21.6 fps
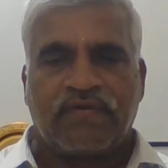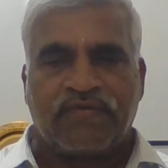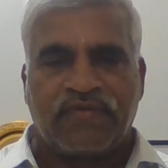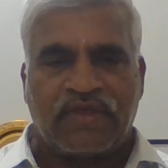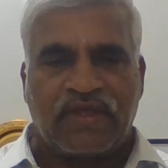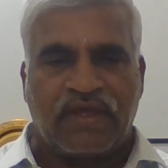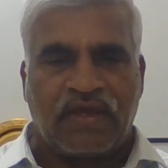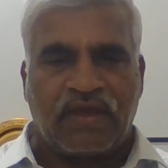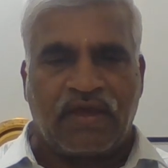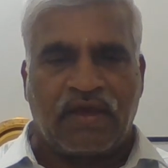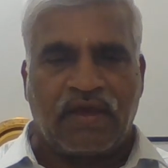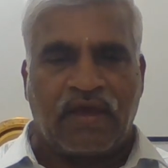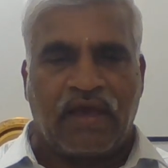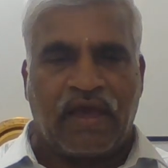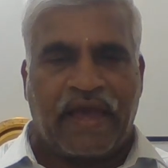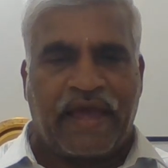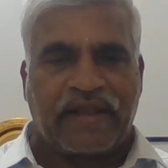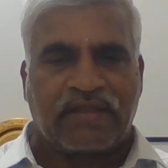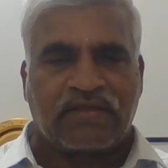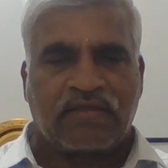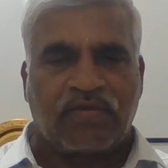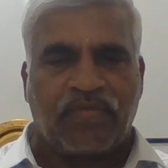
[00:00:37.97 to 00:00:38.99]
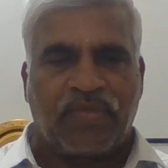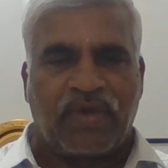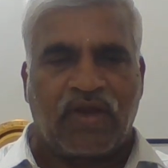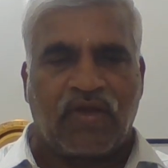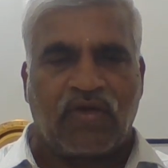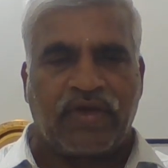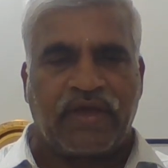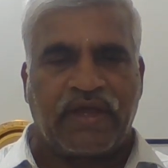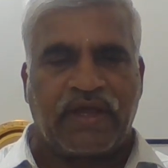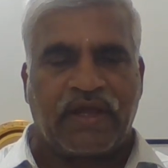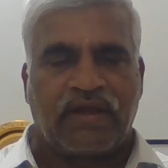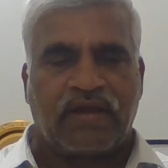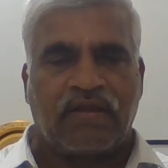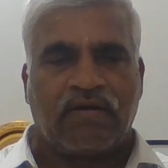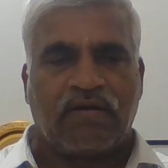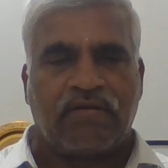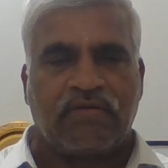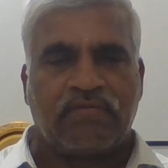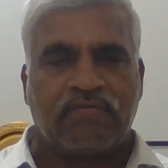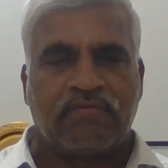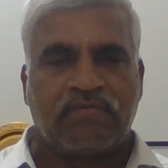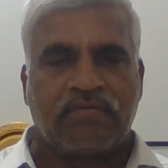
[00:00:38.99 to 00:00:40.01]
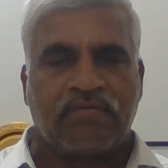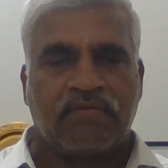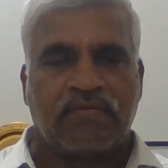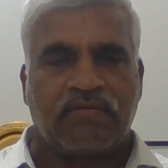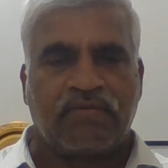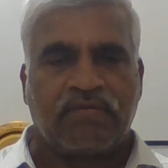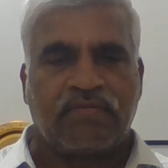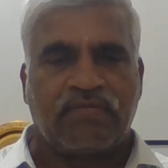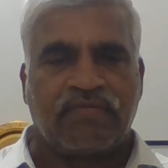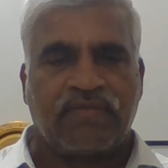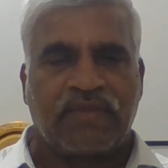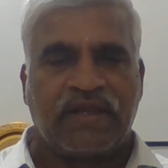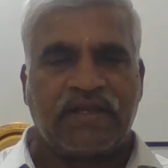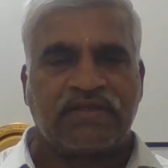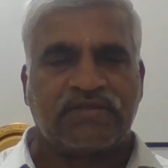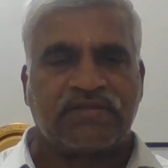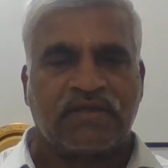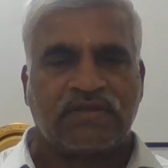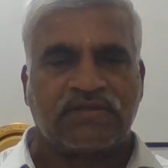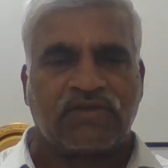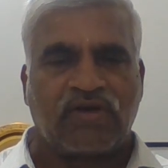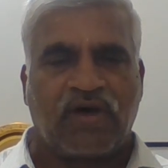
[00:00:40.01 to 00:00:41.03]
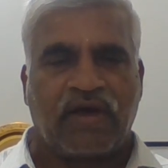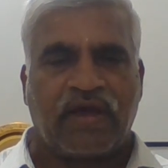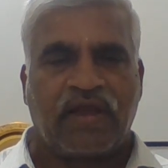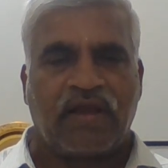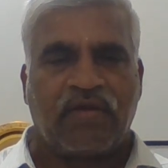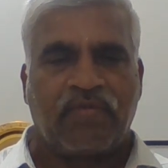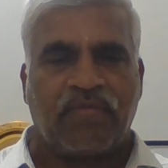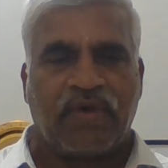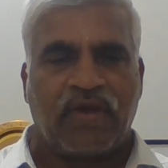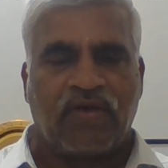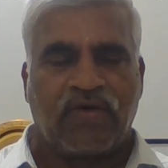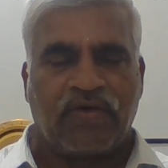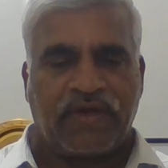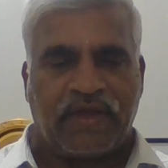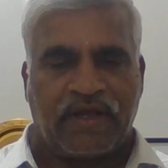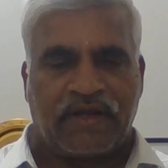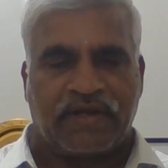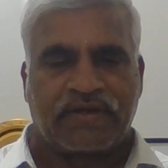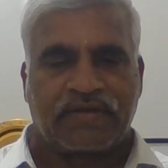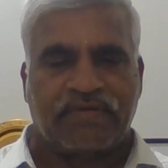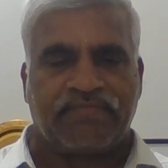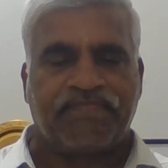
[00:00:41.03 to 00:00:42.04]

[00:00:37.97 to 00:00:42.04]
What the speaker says: the earth below it, that is the soil below it.